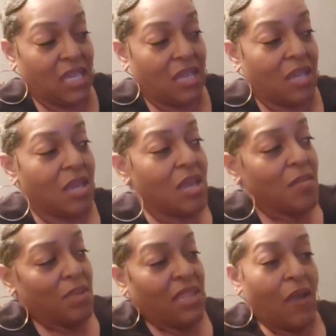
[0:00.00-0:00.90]
it.
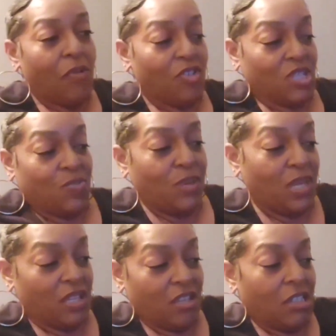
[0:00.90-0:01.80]
But that would just
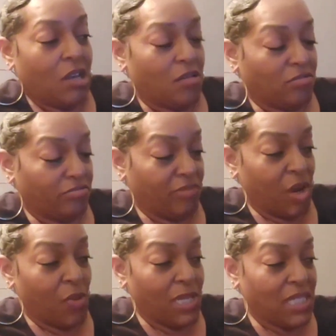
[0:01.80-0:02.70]
be,
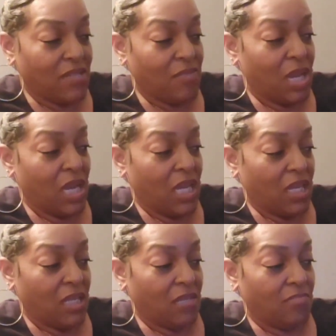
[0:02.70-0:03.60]
a waste of
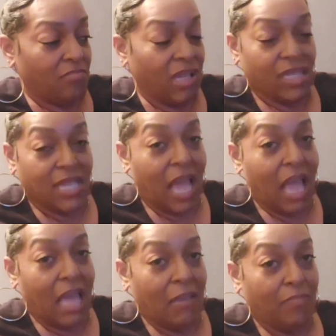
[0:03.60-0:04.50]
money and
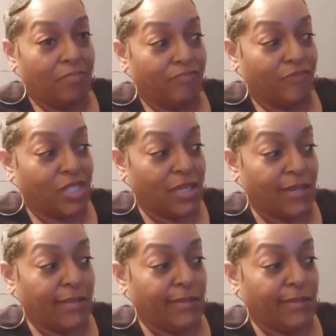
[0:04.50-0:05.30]
time. So